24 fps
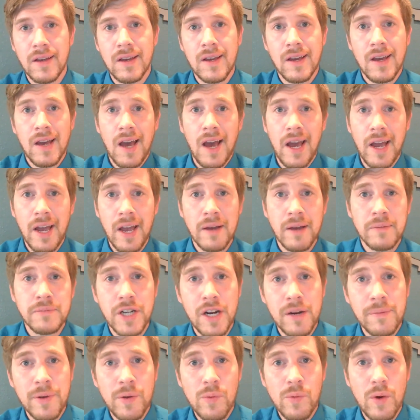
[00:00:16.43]
Hi, I'm
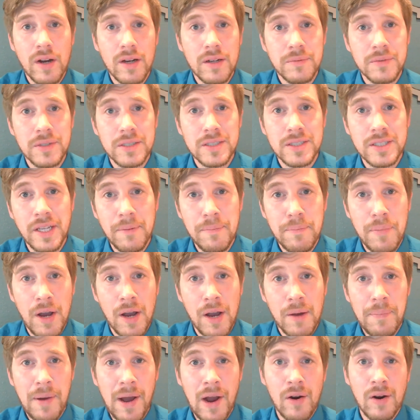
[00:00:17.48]
Jeremy. Welcome to
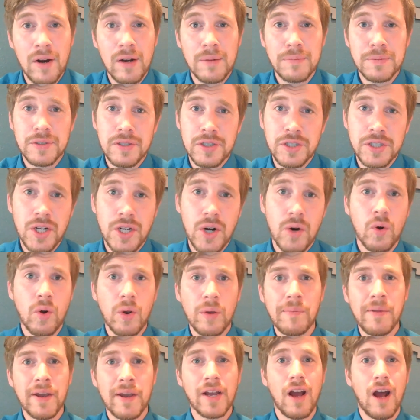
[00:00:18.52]
Steampunk Power-Ups, the show where
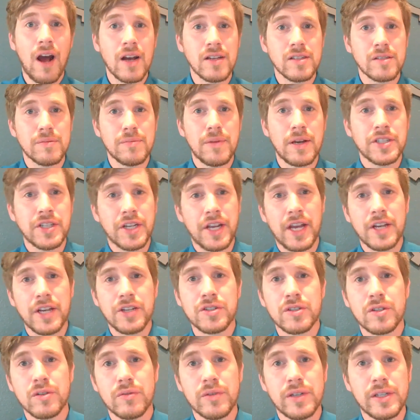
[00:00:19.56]
we make awesome
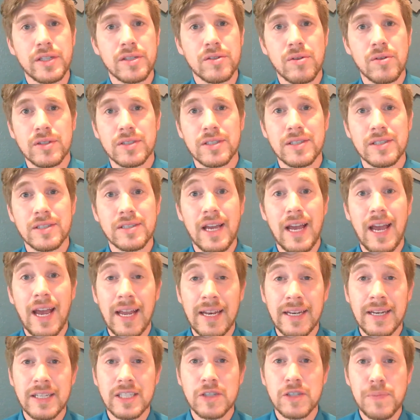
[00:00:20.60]
educational resources
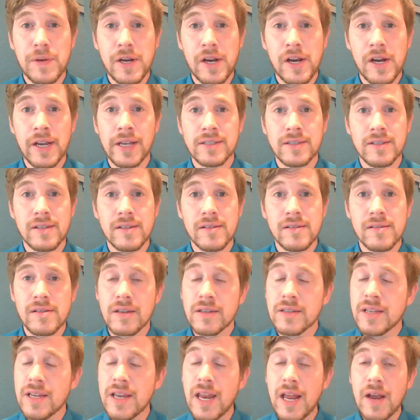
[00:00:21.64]
and experiences.
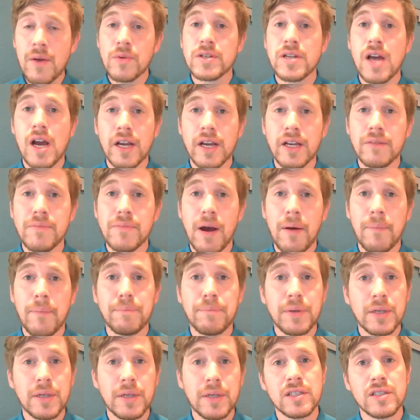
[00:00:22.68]
Today we're talking about
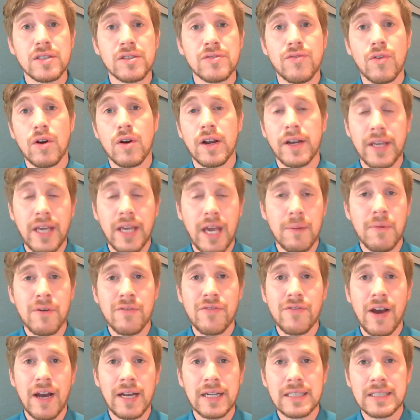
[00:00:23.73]
buildings for a
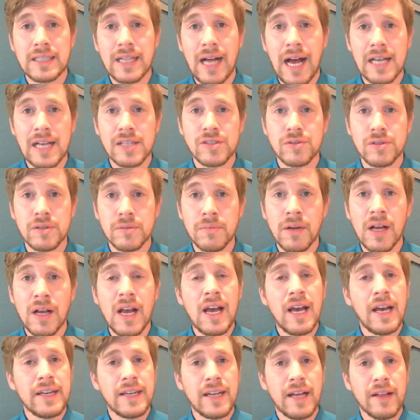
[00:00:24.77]
gamified classroom.
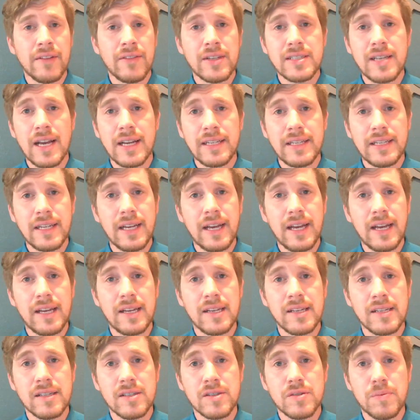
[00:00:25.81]
Now, this idea
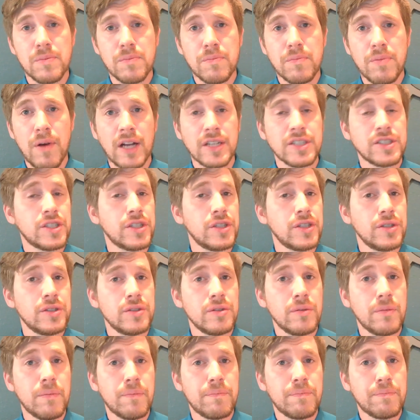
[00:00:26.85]
is brought to
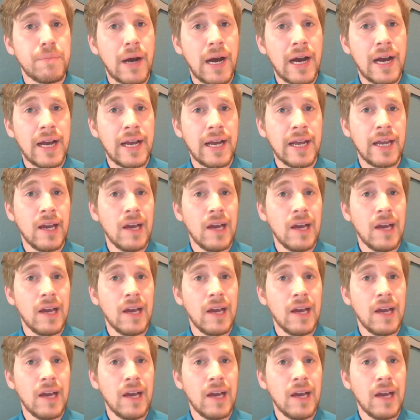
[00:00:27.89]
you by